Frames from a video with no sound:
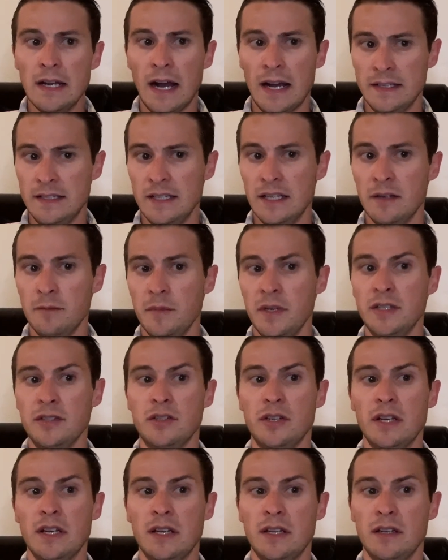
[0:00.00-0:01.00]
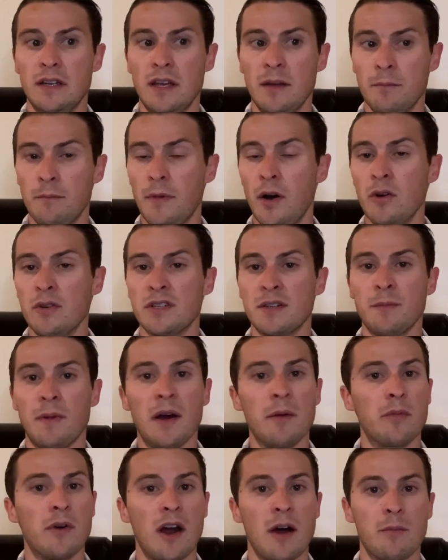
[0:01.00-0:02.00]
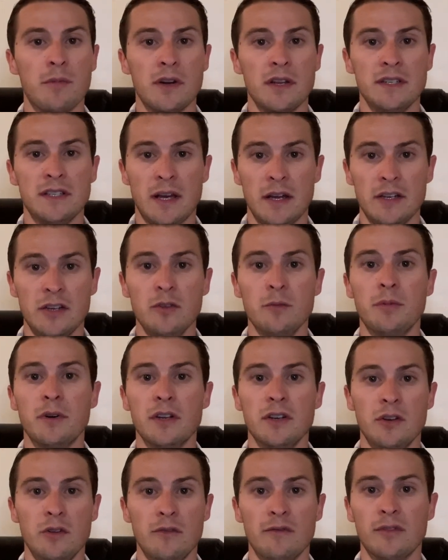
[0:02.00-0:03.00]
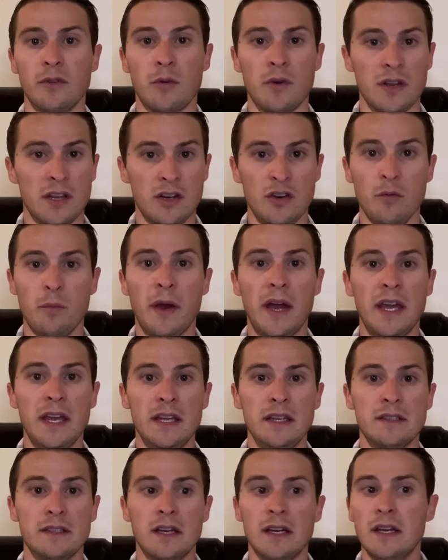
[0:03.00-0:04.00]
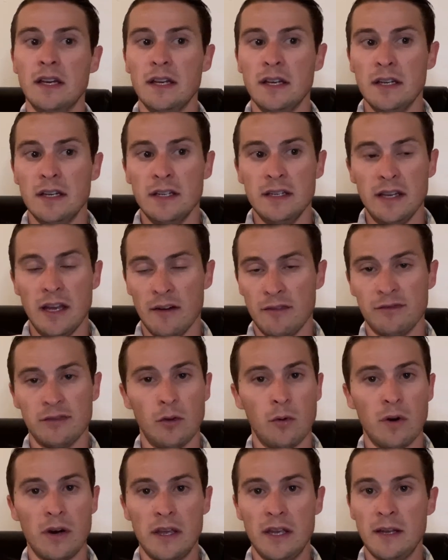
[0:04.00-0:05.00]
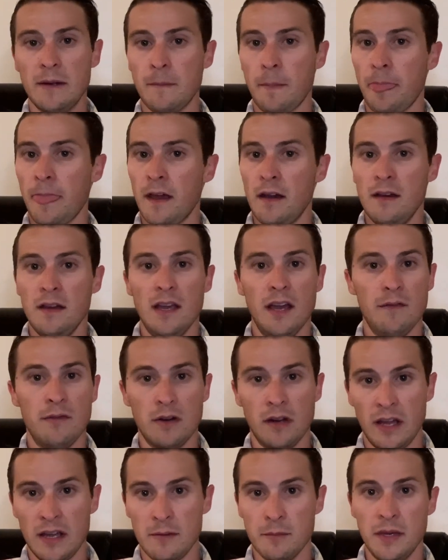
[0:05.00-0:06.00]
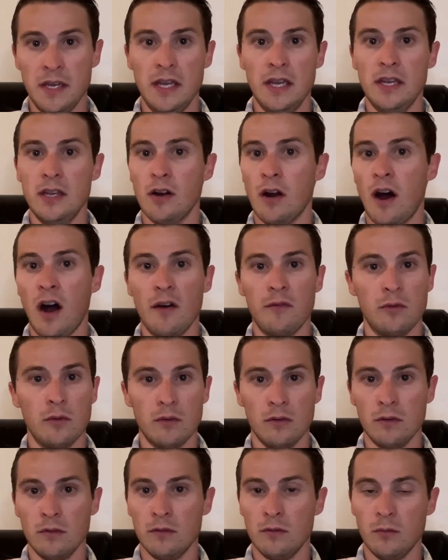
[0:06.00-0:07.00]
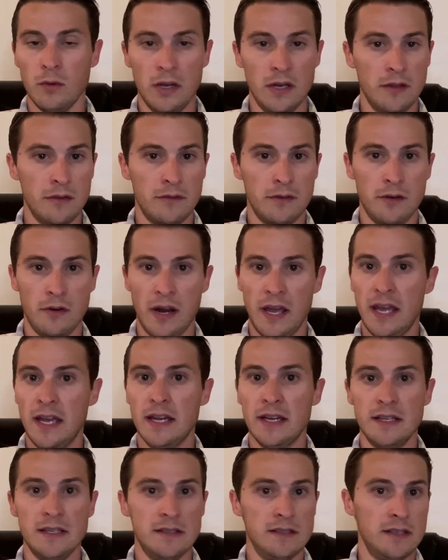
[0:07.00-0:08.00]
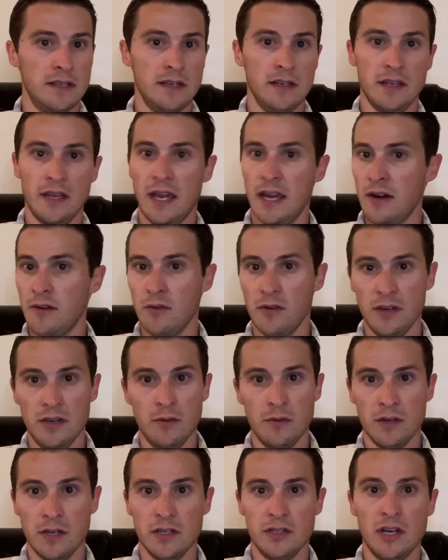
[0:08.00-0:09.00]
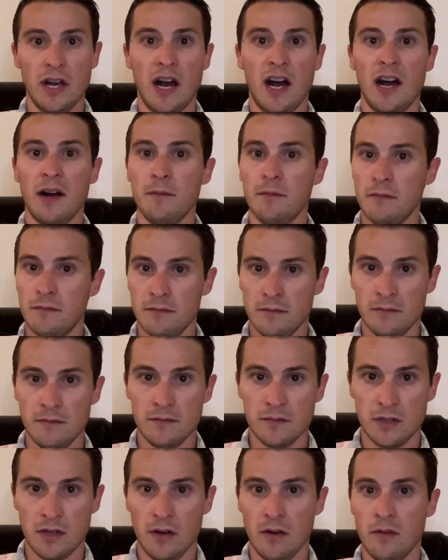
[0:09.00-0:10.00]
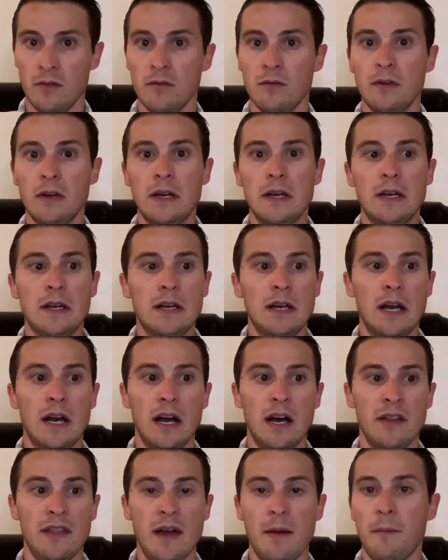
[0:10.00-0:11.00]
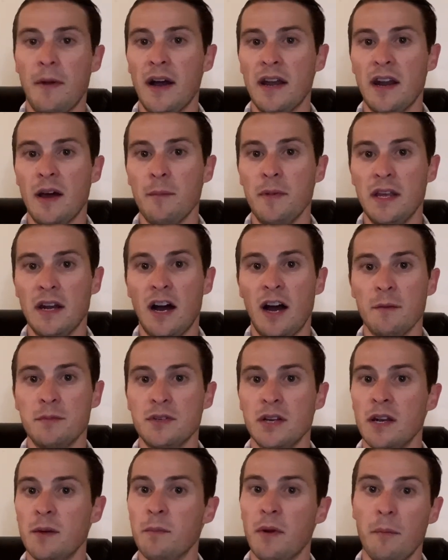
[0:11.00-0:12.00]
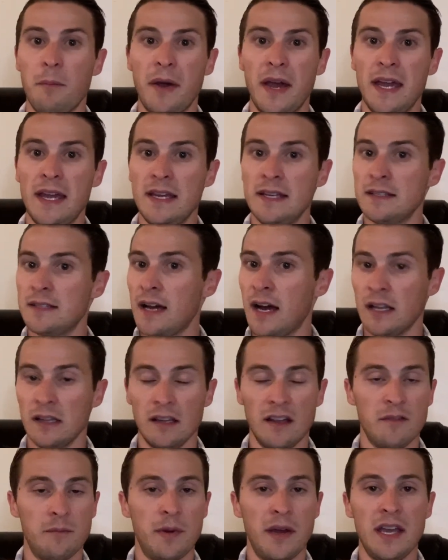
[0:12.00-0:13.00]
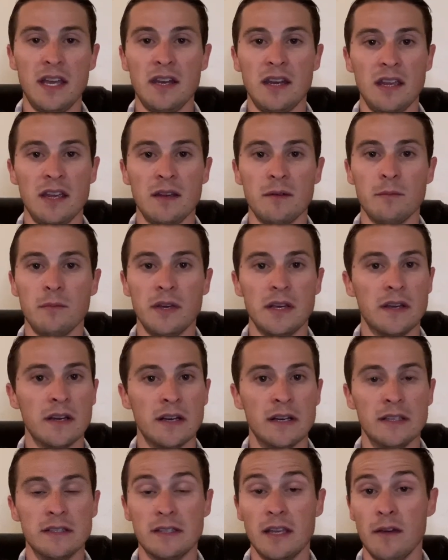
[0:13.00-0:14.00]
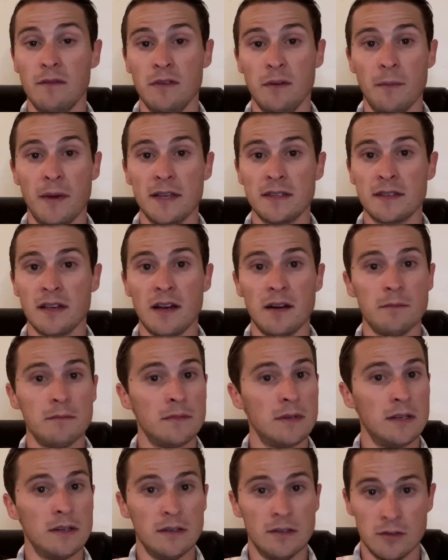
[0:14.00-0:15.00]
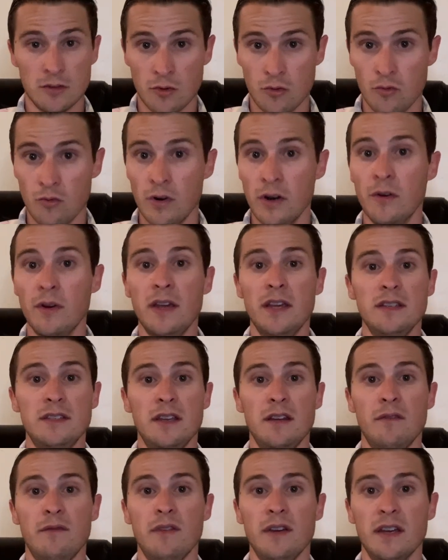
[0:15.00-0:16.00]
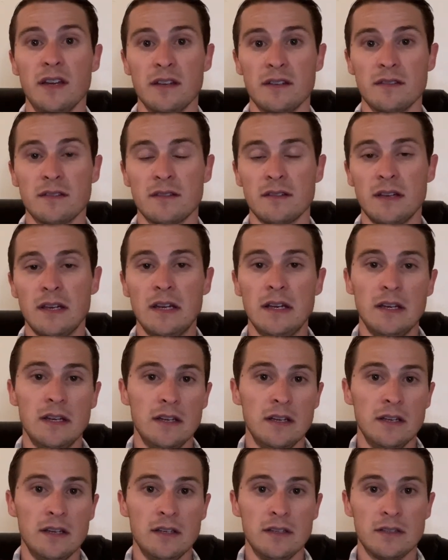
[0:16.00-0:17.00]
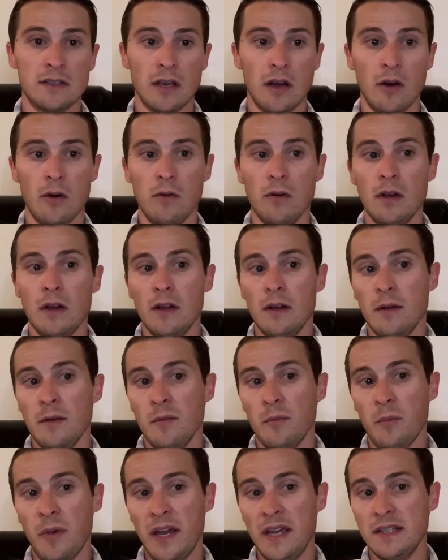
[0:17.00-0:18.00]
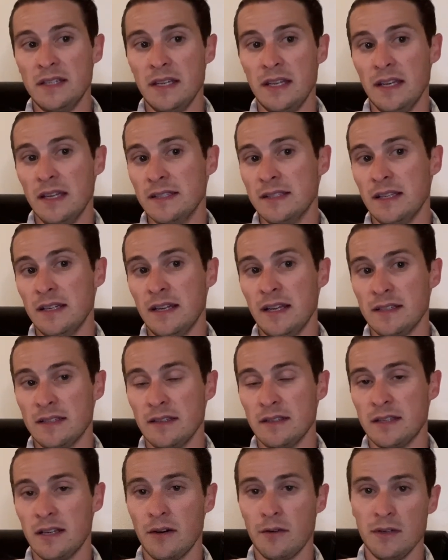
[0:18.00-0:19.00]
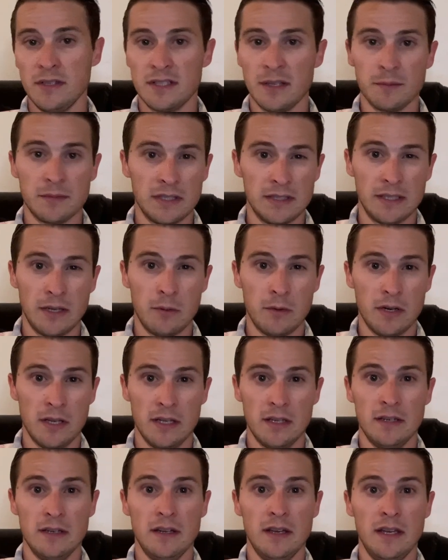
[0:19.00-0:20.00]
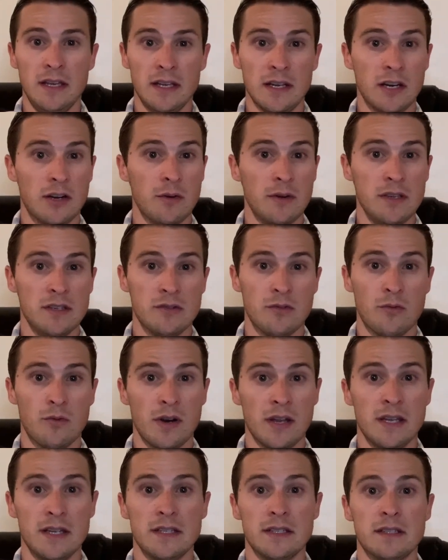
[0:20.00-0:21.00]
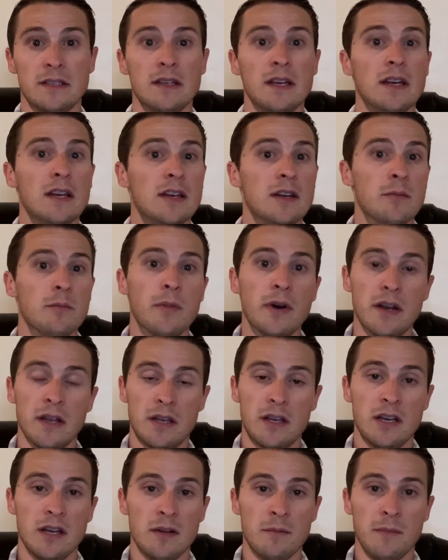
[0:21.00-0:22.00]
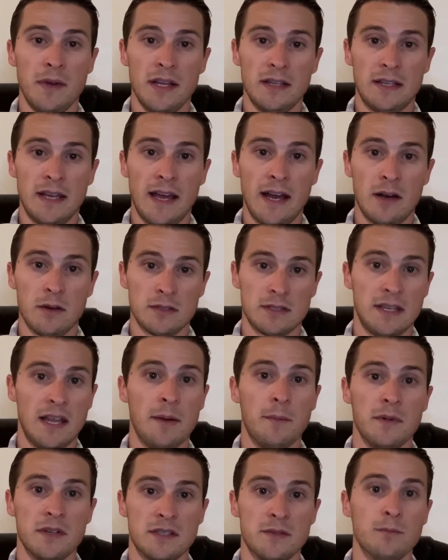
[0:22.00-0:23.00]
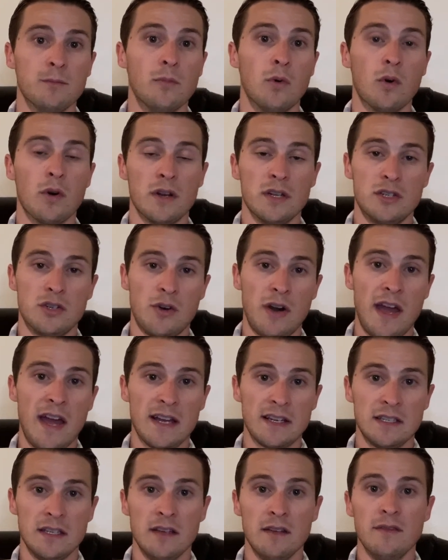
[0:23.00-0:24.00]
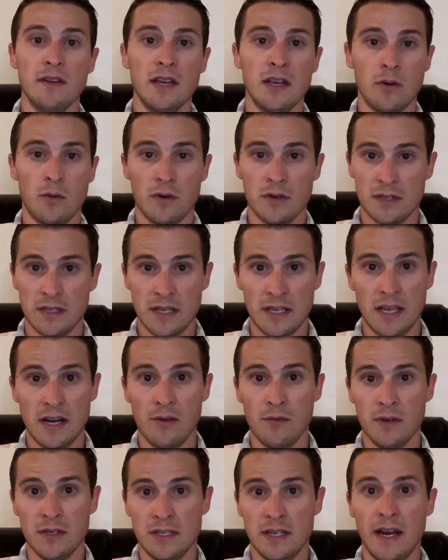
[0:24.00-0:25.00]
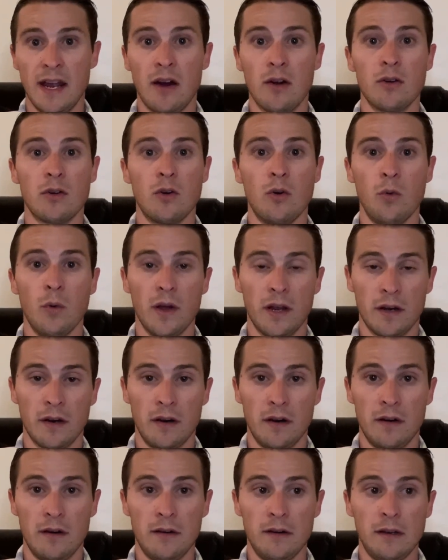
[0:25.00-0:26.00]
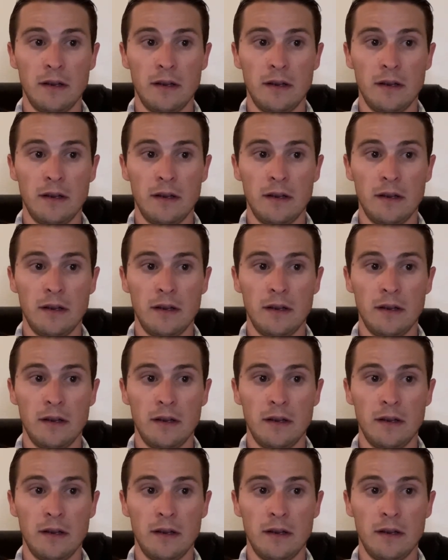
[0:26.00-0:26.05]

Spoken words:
I did mention in most of my properties, I do put new flooring and new paint. Now, flooring, if you're like me, you're awful with your hands and you can't really do a good job. So that might not be an option. But paint, I love painting because if you mess up, it's really easy to fix. So painting isn't necessarily something that would increase rent, but it could make the house that much more attractive in order to get it rented out quicker.